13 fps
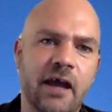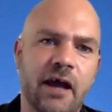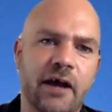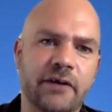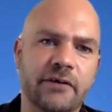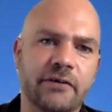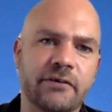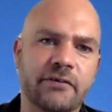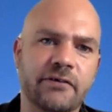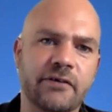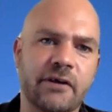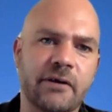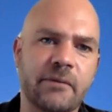
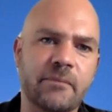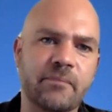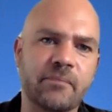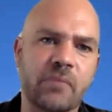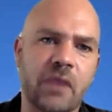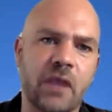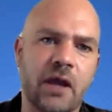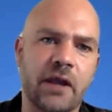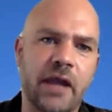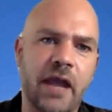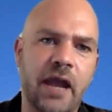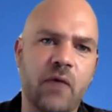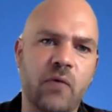and, um,
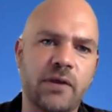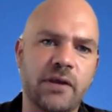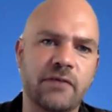and how we